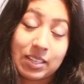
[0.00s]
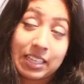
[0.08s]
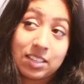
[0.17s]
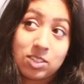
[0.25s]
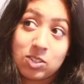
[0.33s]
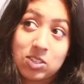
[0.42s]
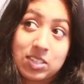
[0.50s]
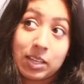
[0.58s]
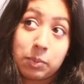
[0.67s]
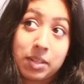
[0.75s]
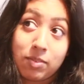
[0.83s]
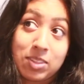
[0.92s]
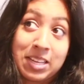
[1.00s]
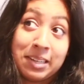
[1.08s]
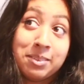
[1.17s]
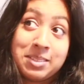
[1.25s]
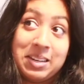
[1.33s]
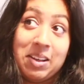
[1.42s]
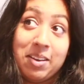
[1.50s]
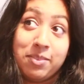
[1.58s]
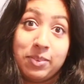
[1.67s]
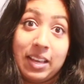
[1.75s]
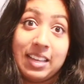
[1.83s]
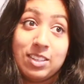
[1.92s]
So I guess just like with everything else in
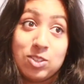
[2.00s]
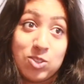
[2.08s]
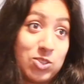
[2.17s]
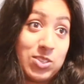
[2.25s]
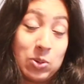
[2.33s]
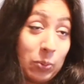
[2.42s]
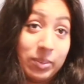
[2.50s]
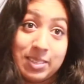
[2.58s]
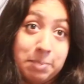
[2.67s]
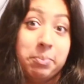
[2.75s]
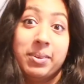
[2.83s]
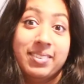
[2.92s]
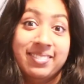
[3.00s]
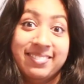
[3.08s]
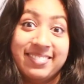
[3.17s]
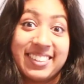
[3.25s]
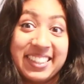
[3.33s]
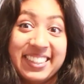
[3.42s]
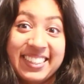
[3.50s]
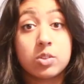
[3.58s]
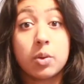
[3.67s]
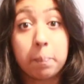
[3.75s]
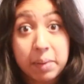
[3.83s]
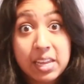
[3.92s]
life, it's just not simple.
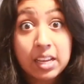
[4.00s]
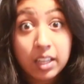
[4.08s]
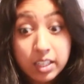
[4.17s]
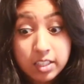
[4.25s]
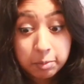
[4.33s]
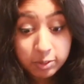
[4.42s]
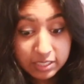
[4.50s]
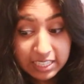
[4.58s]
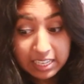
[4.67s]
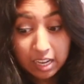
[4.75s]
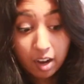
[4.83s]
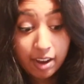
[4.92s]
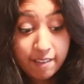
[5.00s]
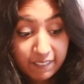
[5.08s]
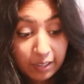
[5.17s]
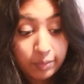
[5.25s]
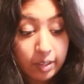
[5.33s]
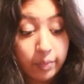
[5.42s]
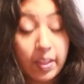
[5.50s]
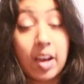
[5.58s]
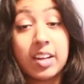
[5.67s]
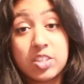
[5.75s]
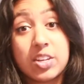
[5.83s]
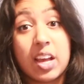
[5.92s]
So being a double D, I found out that
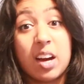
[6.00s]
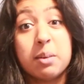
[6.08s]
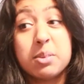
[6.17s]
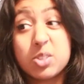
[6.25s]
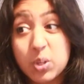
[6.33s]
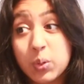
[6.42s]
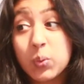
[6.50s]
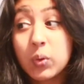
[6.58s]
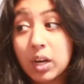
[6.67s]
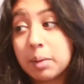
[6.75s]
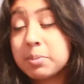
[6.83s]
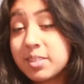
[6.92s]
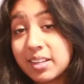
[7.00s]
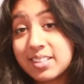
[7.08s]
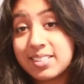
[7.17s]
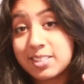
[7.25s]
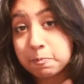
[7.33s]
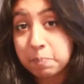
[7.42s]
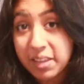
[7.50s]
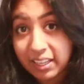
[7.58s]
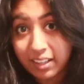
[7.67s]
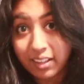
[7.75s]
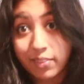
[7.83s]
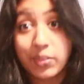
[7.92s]
actually I was two cup sizes
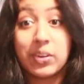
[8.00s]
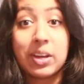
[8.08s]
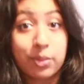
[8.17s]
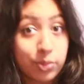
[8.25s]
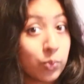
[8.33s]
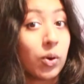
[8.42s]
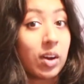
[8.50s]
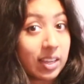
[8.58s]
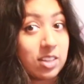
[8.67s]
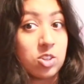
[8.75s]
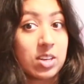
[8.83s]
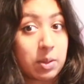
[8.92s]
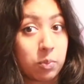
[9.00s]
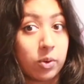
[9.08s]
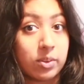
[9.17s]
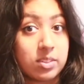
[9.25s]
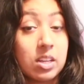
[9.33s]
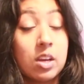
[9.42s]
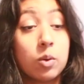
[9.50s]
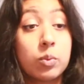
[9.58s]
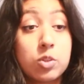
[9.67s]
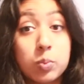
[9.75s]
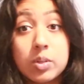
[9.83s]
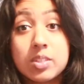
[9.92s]
bigger than I thought I initially was,
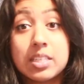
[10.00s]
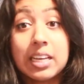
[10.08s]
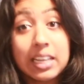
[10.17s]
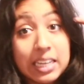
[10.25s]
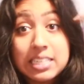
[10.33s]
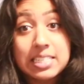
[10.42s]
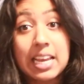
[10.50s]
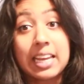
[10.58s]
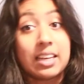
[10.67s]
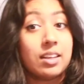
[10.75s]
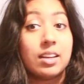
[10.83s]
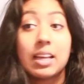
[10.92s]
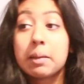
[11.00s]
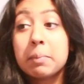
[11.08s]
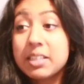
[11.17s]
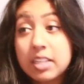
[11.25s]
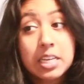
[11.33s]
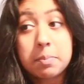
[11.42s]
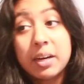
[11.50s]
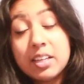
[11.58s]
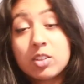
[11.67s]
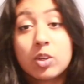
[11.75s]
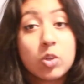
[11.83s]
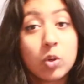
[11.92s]
which was insane. Like, my tiny
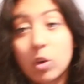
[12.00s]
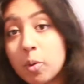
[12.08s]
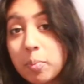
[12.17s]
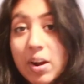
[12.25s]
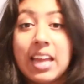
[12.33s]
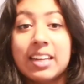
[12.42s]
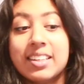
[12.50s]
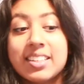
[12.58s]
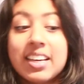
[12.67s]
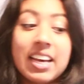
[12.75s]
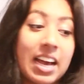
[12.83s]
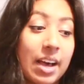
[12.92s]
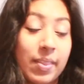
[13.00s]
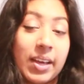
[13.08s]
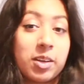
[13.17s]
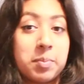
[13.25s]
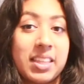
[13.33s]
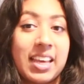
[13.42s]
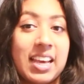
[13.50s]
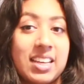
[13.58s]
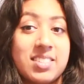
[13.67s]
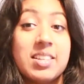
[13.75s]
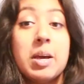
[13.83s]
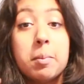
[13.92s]
mind could not comprehend how that could be the
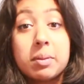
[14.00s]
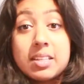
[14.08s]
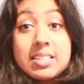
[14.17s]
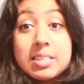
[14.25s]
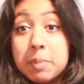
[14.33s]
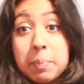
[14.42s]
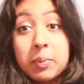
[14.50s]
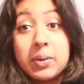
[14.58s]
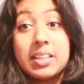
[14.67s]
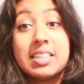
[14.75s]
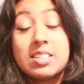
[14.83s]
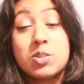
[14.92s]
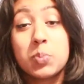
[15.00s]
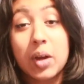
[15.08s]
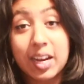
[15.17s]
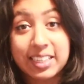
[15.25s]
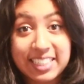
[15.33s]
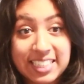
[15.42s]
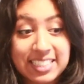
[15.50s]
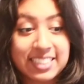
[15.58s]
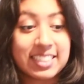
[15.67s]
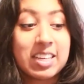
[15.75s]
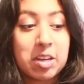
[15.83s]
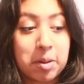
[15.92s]
case. But this is my point. This is why I
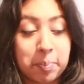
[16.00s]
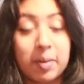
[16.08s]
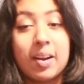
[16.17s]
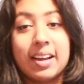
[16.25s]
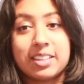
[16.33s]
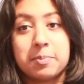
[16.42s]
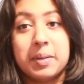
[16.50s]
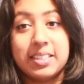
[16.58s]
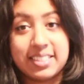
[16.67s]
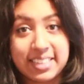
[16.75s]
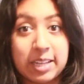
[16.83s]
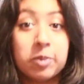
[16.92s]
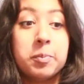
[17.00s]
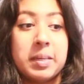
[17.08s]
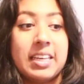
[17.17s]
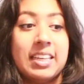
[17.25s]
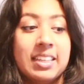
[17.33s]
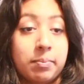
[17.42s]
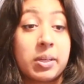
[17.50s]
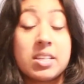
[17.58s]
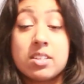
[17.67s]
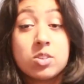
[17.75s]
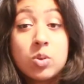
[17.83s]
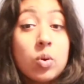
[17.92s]
needed a bra expert to tell me,
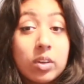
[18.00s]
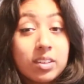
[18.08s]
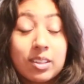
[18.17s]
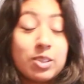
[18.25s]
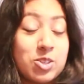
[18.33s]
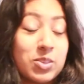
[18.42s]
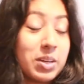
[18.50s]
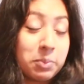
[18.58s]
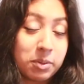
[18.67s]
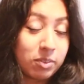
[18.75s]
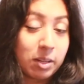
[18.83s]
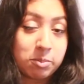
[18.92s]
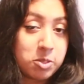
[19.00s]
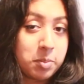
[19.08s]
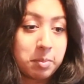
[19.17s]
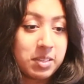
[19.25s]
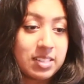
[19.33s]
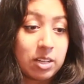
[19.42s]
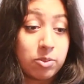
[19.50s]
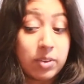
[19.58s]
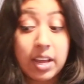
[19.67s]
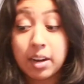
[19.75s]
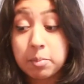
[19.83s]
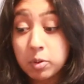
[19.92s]
because it's not a conclusion that I would have come to by myself,
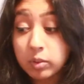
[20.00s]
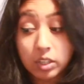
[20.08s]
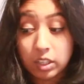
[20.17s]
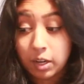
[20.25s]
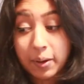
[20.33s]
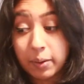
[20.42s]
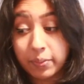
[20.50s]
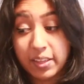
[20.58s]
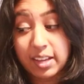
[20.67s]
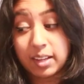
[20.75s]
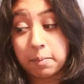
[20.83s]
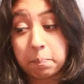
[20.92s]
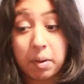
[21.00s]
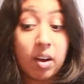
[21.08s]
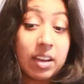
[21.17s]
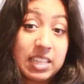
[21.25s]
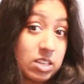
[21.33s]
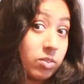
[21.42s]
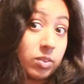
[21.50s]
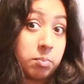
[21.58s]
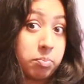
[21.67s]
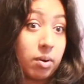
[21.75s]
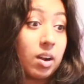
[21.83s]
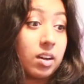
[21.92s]
and I'm not going to go out there and buy
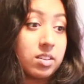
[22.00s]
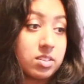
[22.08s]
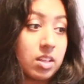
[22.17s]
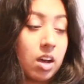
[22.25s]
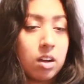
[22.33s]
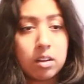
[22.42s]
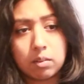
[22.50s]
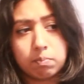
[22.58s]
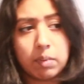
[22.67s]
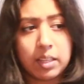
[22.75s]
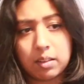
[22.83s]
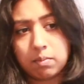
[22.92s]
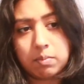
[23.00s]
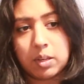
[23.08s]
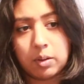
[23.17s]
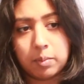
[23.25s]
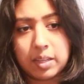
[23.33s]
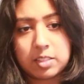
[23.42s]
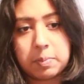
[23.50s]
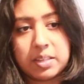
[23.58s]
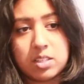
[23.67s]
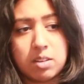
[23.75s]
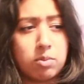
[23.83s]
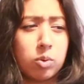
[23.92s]
different bras that are, you know,
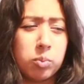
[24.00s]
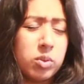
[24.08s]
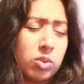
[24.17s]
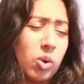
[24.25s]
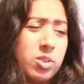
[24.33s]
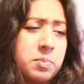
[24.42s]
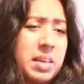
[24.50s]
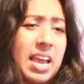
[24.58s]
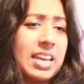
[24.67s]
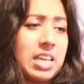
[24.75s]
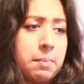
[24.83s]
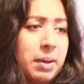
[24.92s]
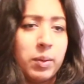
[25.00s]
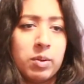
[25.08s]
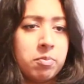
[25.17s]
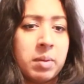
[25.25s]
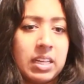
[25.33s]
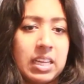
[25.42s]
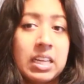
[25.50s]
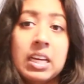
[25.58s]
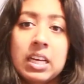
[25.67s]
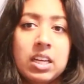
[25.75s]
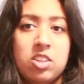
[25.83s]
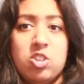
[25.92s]
expensive or would cost me any amount of money
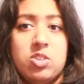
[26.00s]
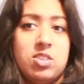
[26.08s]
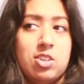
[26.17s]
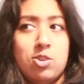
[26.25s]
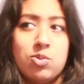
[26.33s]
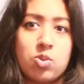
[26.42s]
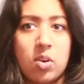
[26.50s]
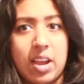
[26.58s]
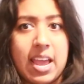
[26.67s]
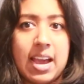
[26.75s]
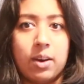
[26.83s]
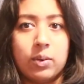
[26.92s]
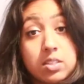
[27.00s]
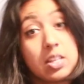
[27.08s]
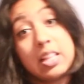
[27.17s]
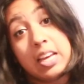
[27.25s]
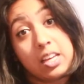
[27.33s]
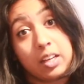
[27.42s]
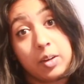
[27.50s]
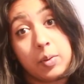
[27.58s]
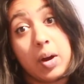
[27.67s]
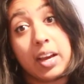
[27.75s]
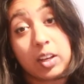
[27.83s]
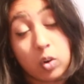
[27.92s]
just to try it out. So there you
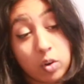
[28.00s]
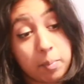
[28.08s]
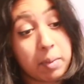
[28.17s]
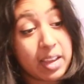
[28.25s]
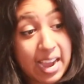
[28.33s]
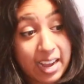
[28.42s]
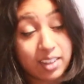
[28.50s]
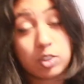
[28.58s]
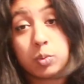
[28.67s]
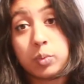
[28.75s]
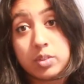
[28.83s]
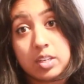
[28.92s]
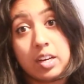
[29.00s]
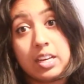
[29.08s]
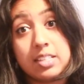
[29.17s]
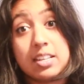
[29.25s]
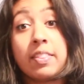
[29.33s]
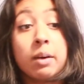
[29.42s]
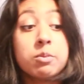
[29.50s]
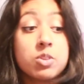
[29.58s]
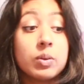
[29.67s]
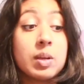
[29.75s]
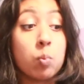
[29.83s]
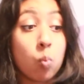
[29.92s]
go, I got my actual size, and that was
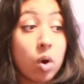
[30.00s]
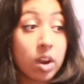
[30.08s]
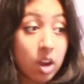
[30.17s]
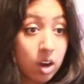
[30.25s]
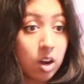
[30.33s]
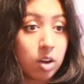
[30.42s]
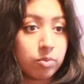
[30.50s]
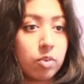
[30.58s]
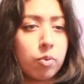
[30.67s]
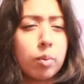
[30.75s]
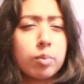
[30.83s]
only one half of